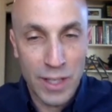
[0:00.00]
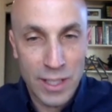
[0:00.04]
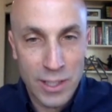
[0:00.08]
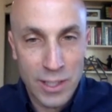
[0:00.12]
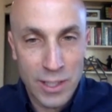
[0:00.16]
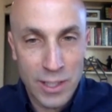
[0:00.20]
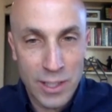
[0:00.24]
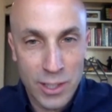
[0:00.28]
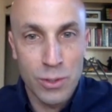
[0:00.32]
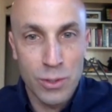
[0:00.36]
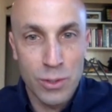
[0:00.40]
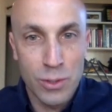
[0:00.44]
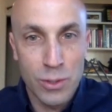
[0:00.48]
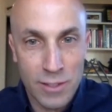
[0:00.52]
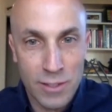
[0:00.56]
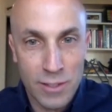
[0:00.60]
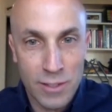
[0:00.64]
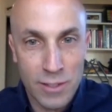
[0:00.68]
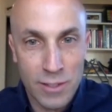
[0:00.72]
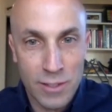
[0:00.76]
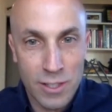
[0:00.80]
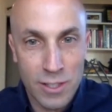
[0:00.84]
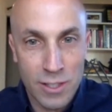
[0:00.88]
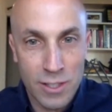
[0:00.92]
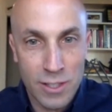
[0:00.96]
huge amounts of
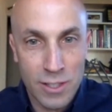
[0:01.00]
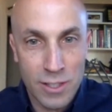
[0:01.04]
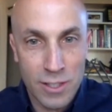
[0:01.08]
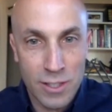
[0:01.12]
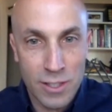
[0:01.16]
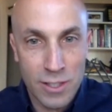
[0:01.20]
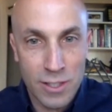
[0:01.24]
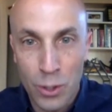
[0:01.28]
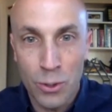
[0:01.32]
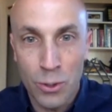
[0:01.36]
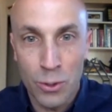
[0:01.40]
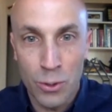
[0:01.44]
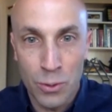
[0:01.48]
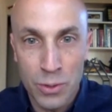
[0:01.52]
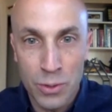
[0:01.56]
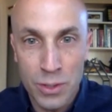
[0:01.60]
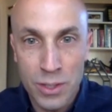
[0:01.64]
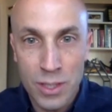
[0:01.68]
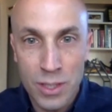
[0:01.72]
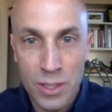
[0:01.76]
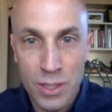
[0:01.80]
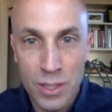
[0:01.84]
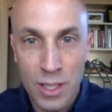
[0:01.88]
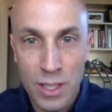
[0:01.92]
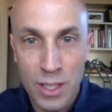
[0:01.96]
money in
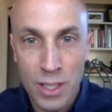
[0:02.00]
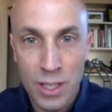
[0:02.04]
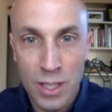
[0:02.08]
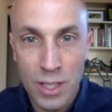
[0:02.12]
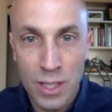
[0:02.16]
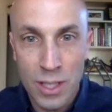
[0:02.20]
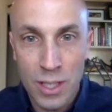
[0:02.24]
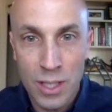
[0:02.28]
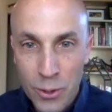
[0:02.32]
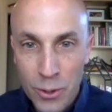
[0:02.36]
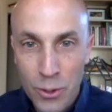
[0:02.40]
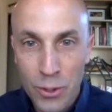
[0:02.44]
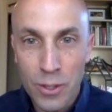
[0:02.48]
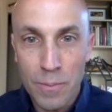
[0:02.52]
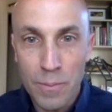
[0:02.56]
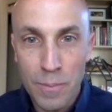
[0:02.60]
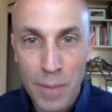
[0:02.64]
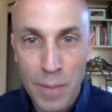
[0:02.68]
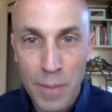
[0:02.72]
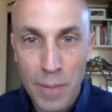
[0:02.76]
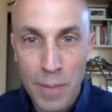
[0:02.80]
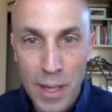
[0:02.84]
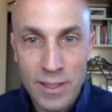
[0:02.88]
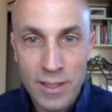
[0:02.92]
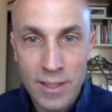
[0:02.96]
roads. It could
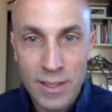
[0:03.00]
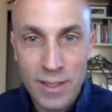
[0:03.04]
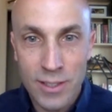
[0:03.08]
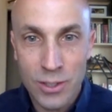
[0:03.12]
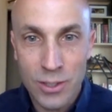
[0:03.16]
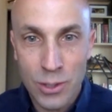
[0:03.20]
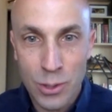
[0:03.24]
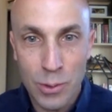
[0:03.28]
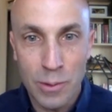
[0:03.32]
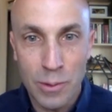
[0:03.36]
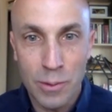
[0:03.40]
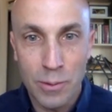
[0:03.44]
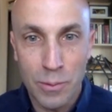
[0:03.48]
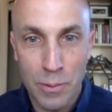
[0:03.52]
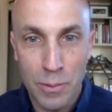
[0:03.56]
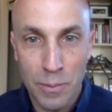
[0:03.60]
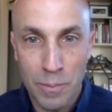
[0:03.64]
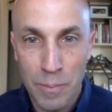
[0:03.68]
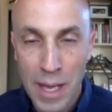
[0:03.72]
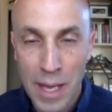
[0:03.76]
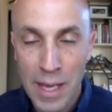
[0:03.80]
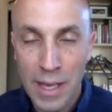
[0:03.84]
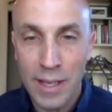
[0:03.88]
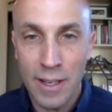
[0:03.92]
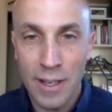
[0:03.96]
make sense to
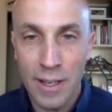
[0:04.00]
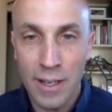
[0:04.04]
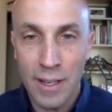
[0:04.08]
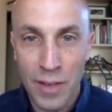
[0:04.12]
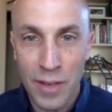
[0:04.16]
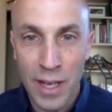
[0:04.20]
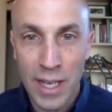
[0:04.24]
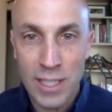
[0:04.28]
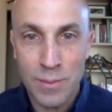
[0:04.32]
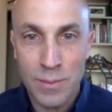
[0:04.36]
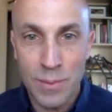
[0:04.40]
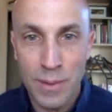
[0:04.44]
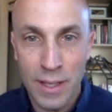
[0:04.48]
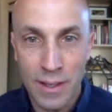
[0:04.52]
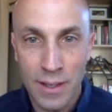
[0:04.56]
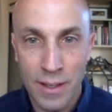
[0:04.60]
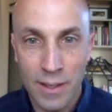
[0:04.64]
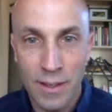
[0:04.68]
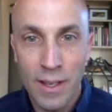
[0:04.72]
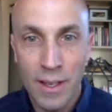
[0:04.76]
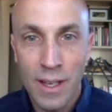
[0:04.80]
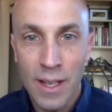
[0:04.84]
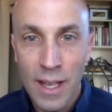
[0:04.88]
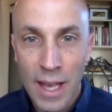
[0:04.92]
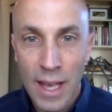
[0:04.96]
make an investment
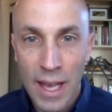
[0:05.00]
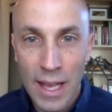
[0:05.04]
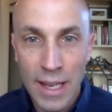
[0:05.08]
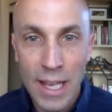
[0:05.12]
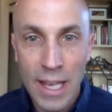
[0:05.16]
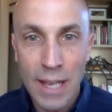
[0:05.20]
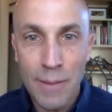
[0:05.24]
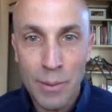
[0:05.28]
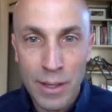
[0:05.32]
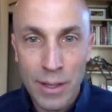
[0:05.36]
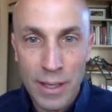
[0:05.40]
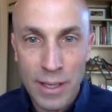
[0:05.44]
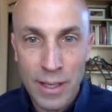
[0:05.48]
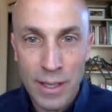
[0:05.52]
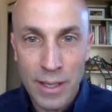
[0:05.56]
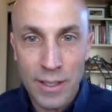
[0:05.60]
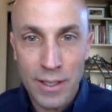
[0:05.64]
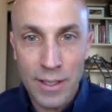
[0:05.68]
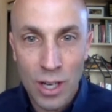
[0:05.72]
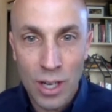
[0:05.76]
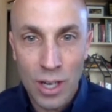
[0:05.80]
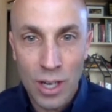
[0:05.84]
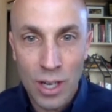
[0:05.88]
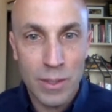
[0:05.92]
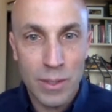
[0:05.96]
in enabling an
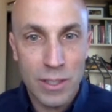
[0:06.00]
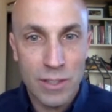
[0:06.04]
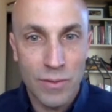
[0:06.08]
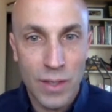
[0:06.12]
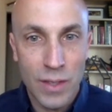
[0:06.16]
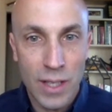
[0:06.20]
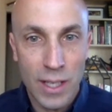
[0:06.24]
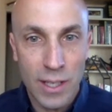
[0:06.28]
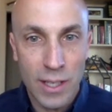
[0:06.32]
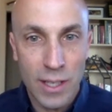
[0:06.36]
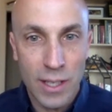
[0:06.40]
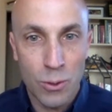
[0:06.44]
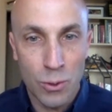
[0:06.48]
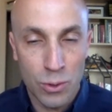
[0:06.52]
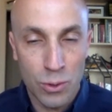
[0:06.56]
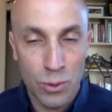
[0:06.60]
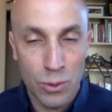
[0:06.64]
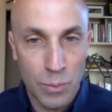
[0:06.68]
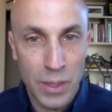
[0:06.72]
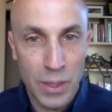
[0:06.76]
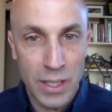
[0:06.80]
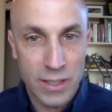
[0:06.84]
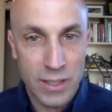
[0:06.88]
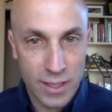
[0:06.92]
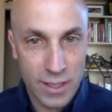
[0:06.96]
autonomous vehicle
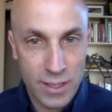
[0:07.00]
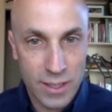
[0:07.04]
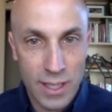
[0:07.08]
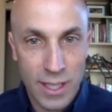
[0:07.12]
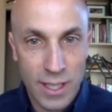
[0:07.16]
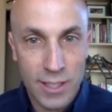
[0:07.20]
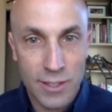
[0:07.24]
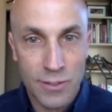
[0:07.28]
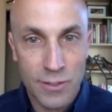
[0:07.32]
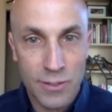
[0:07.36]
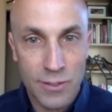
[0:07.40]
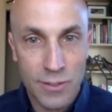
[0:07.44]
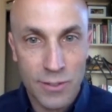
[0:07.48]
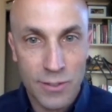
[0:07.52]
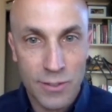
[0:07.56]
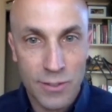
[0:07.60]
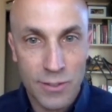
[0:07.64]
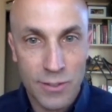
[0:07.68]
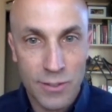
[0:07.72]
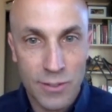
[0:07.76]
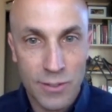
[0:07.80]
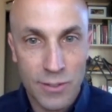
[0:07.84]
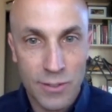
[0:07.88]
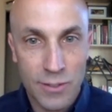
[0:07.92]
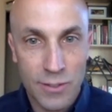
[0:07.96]
to be successful
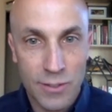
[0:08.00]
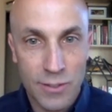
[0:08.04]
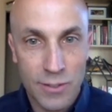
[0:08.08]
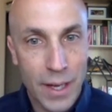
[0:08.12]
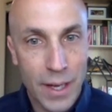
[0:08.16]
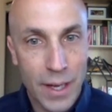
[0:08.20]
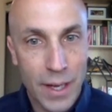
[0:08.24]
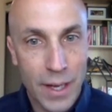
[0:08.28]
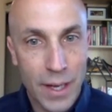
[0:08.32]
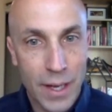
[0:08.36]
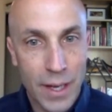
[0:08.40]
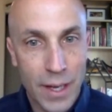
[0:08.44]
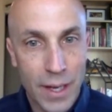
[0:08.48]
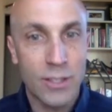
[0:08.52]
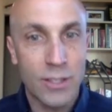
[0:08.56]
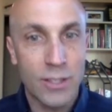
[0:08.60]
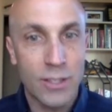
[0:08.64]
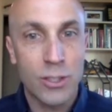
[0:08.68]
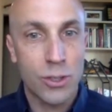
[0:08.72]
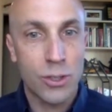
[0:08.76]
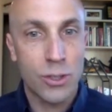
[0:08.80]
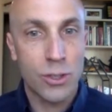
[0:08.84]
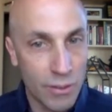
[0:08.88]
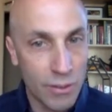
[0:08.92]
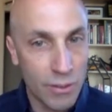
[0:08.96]
in certain
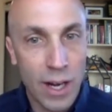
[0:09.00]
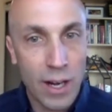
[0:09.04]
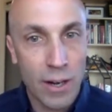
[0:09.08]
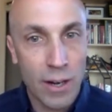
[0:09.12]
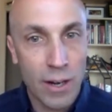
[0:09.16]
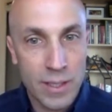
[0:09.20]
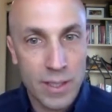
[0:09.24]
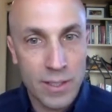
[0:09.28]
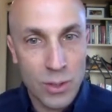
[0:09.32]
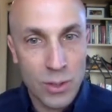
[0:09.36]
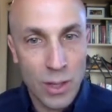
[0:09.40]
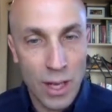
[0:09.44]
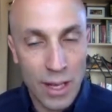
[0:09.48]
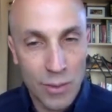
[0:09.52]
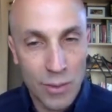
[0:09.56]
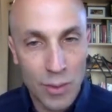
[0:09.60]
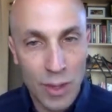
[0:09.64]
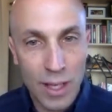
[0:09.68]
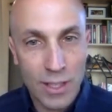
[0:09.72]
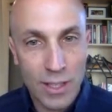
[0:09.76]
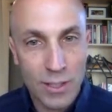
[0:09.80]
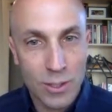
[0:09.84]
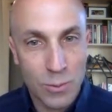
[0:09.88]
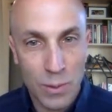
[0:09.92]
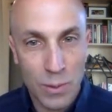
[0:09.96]
environments. And so I
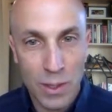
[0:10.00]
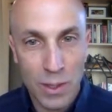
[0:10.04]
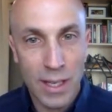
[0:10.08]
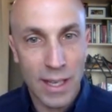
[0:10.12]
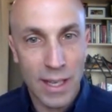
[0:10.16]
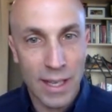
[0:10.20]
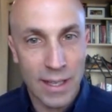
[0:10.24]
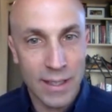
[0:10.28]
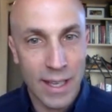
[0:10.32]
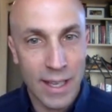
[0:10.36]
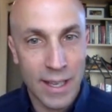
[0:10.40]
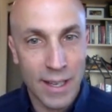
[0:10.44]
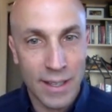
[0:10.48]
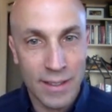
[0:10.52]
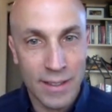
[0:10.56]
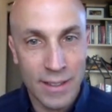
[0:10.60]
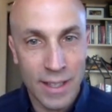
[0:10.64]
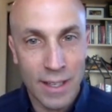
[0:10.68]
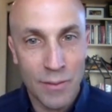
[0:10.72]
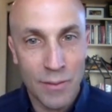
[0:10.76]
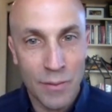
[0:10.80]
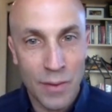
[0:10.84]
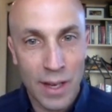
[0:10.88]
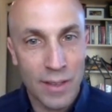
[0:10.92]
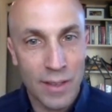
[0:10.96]
think it's really, again,
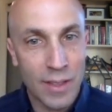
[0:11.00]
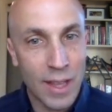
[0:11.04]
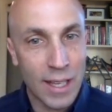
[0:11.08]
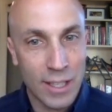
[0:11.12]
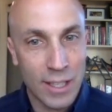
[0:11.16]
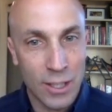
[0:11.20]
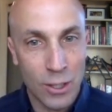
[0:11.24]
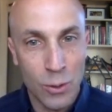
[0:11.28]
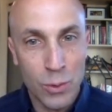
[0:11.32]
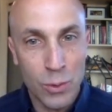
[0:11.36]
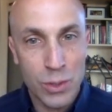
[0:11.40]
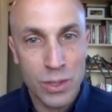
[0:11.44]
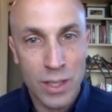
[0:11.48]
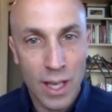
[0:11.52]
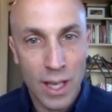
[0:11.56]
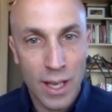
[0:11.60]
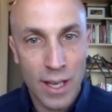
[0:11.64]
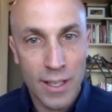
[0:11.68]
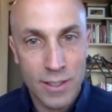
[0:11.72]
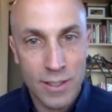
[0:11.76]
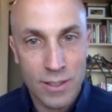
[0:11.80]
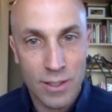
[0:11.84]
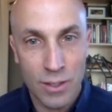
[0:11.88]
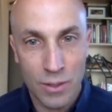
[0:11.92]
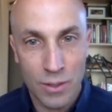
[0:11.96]
identifying that use
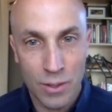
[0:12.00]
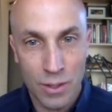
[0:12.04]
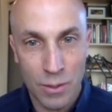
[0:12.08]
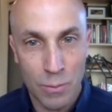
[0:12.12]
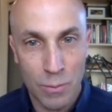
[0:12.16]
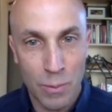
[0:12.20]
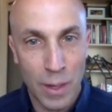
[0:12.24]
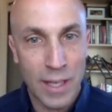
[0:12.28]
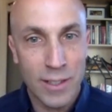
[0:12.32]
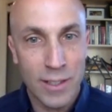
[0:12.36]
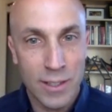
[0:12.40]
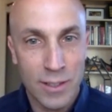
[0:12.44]
case, the